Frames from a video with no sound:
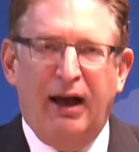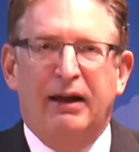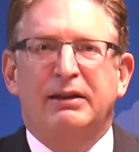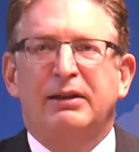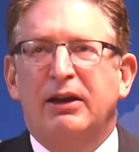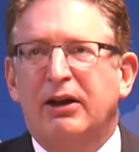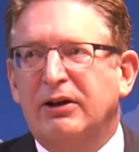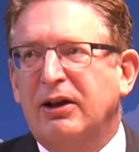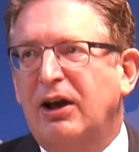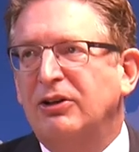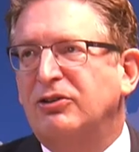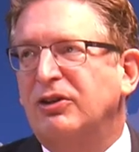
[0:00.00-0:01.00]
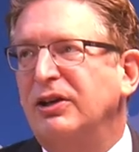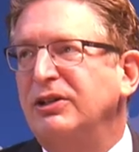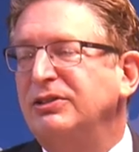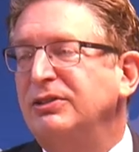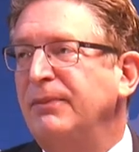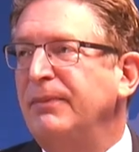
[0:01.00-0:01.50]
in their
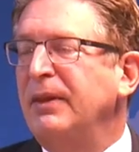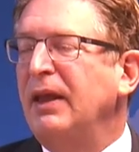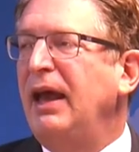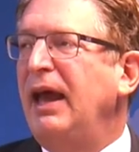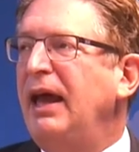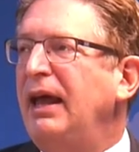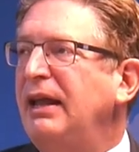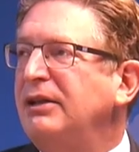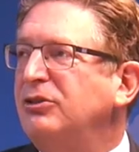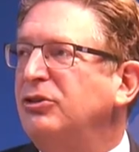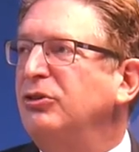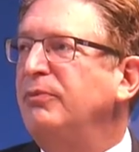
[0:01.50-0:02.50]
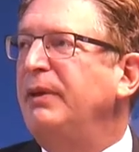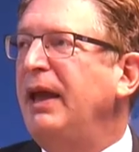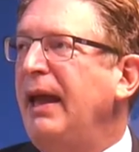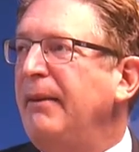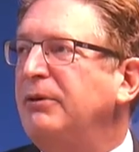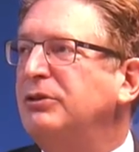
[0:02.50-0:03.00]
countries and to be
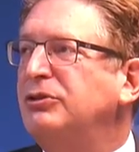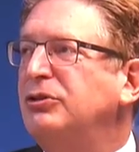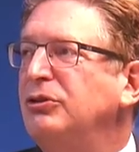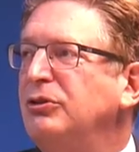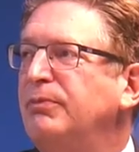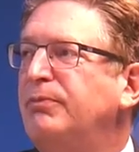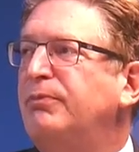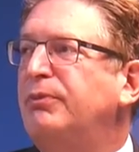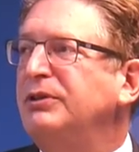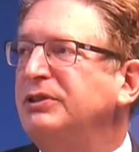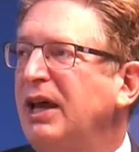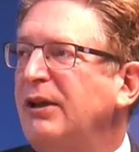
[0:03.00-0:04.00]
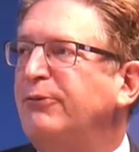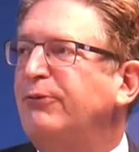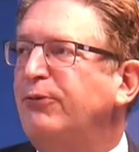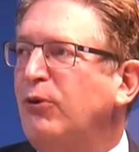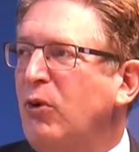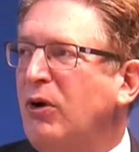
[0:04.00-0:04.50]
able to present
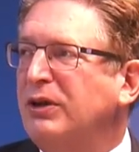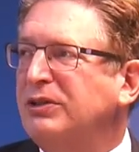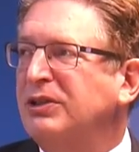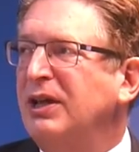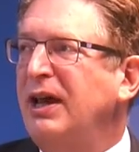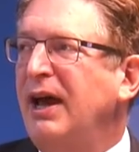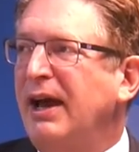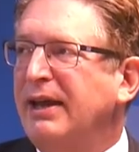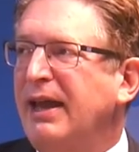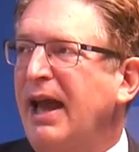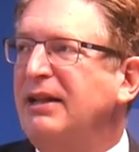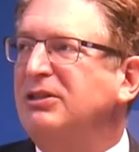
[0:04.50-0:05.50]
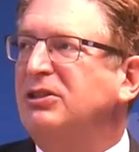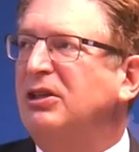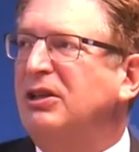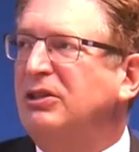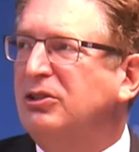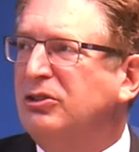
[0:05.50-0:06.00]
force against
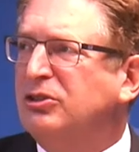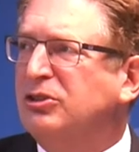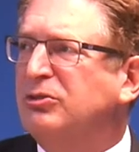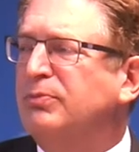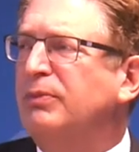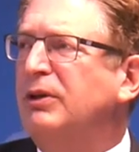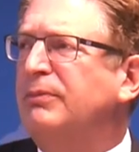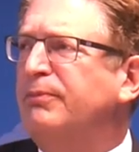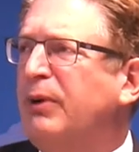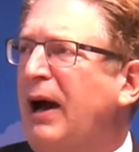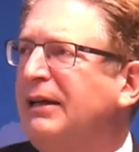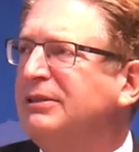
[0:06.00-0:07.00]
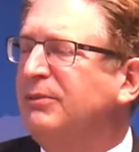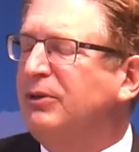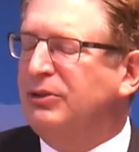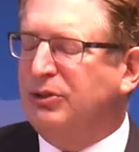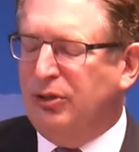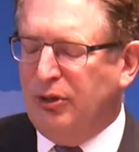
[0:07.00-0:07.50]
in
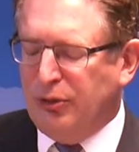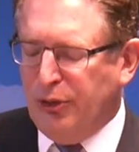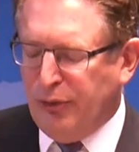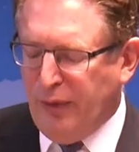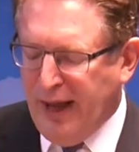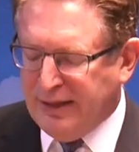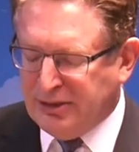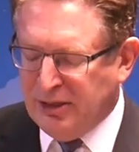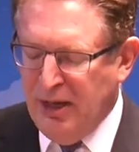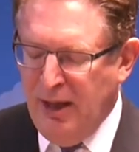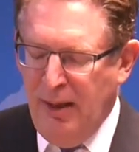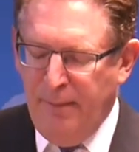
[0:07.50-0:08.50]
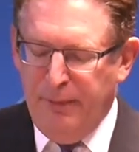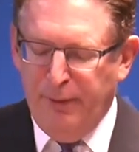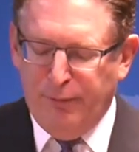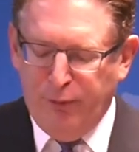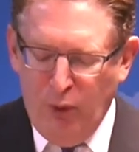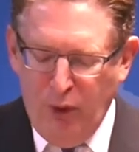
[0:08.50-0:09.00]
possible internal threats
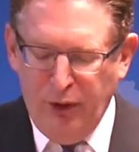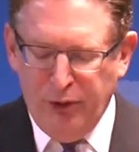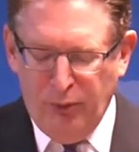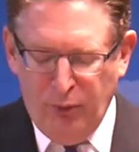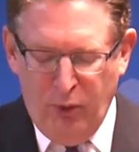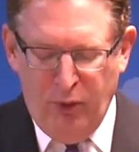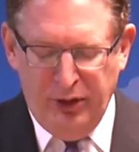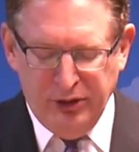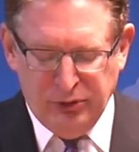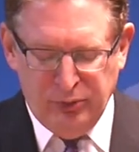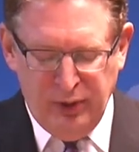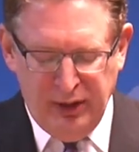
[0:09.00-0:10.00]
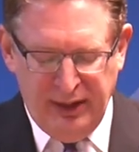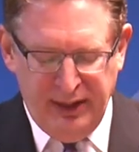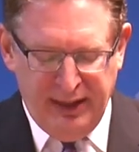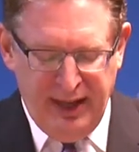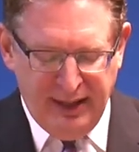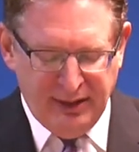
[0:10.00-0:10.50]
before the wars
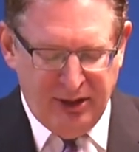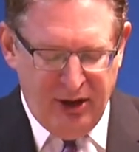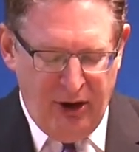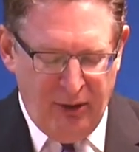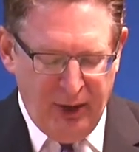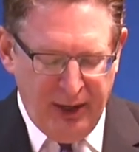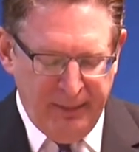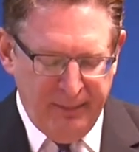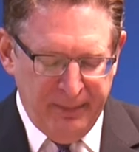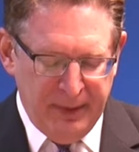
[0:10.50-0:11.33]
really get going.